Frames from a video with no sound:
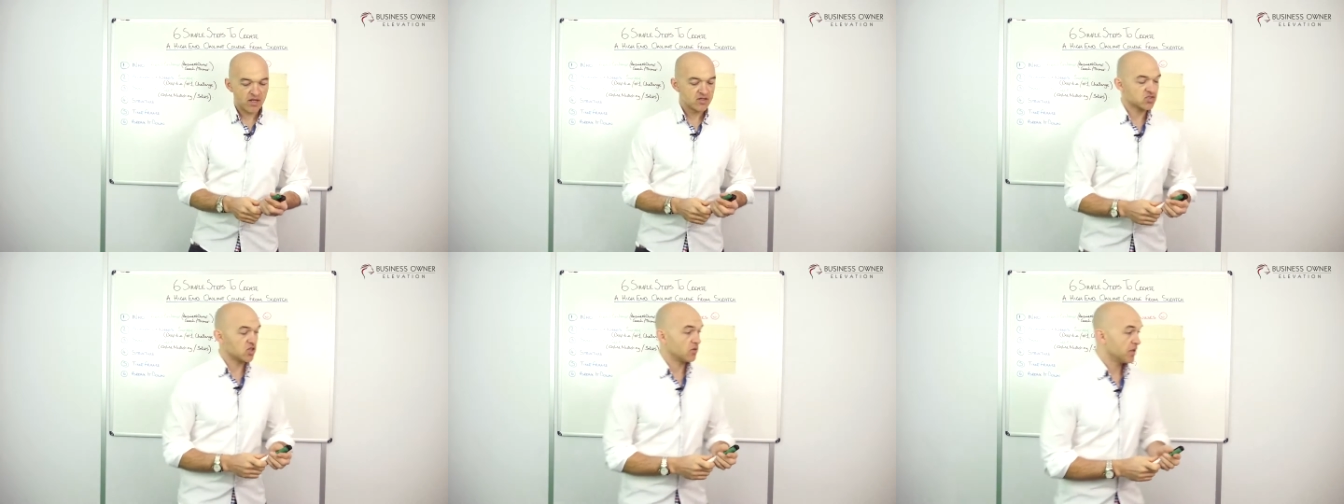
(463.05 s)

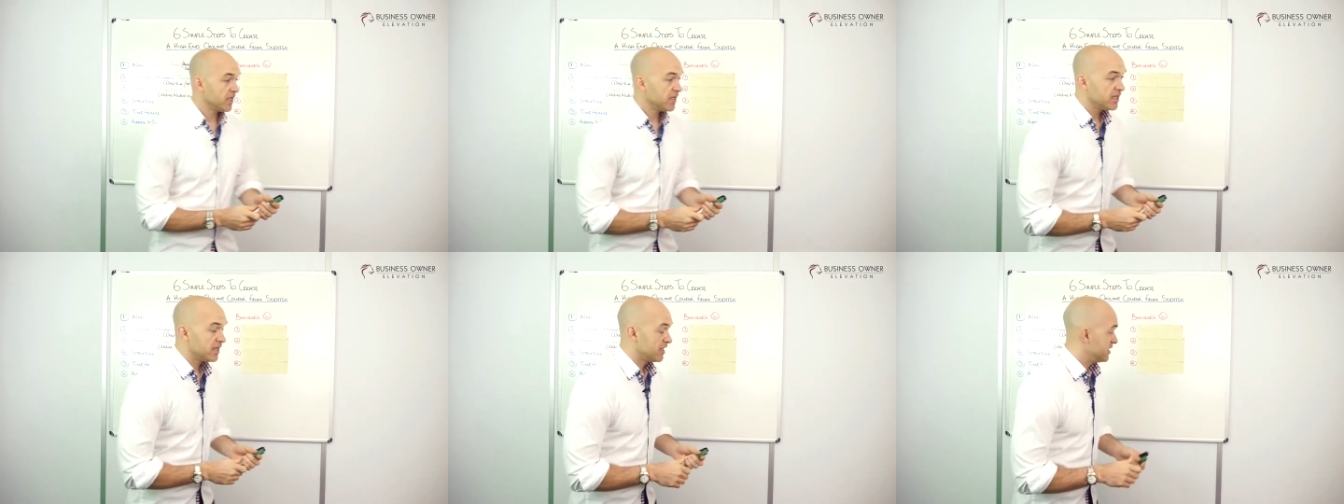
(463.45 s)
So
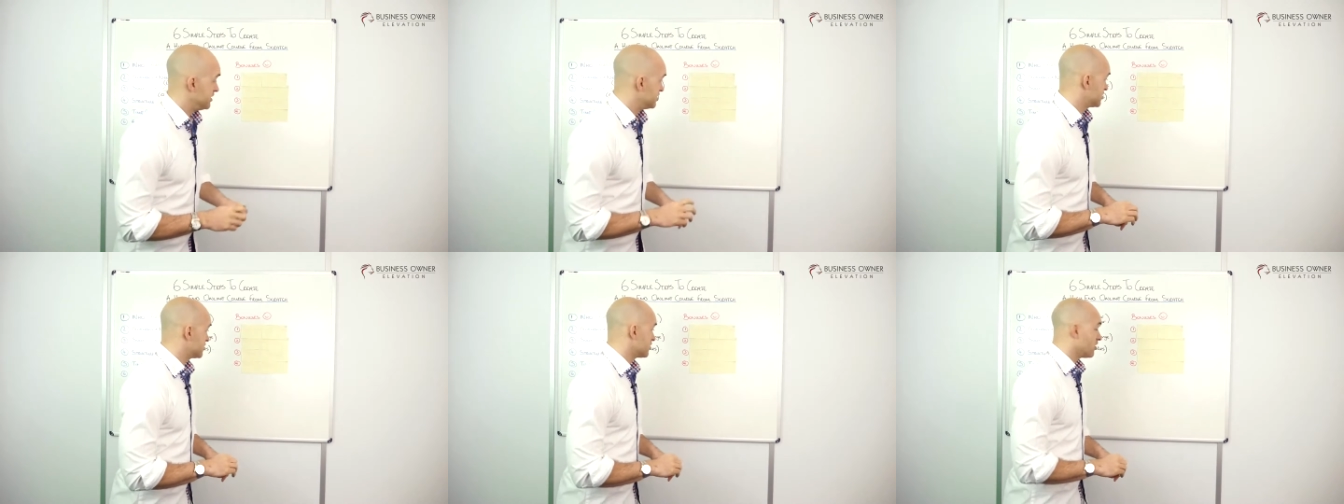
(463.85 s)
here
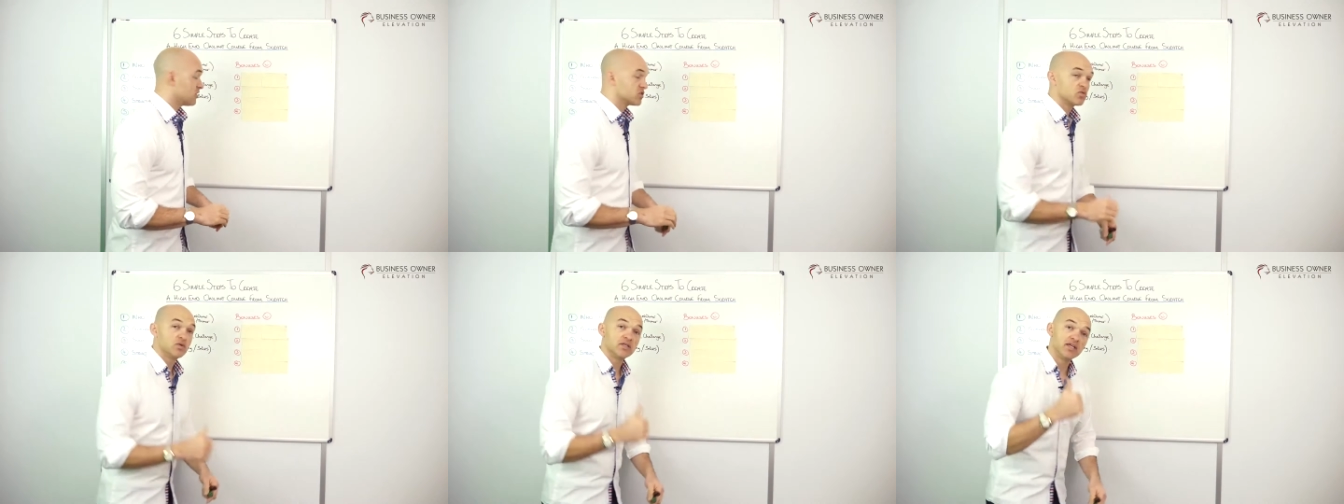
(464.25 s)
it
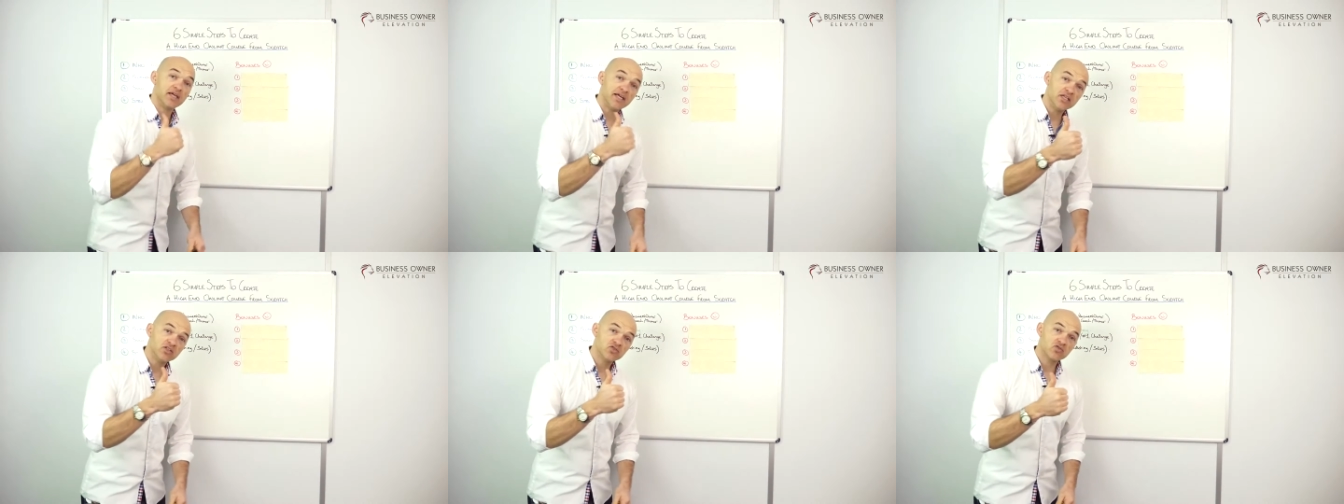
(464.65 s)
starts with
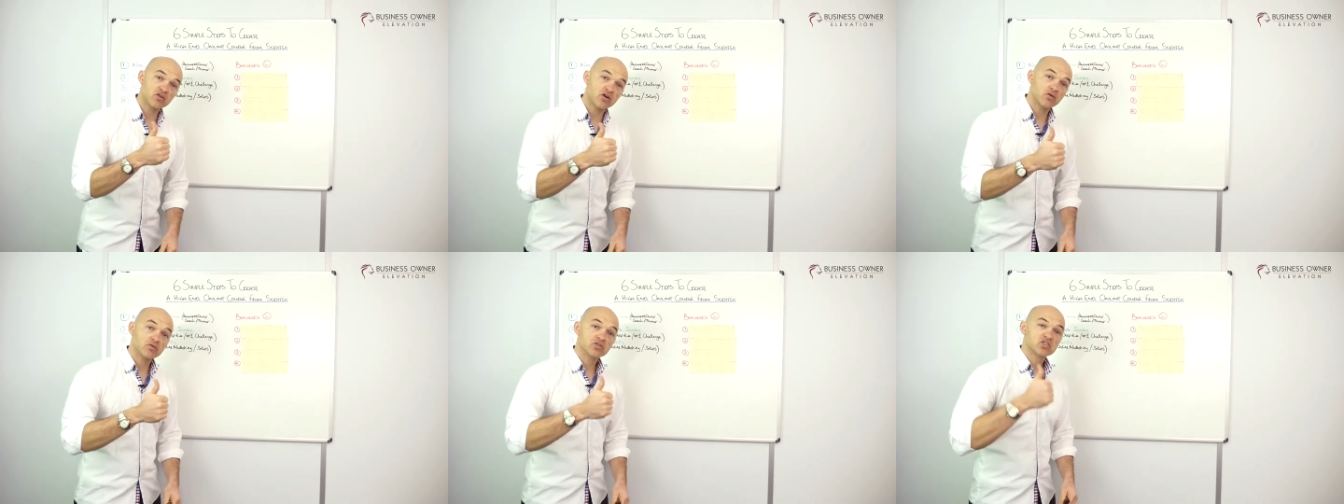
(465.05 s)
intro,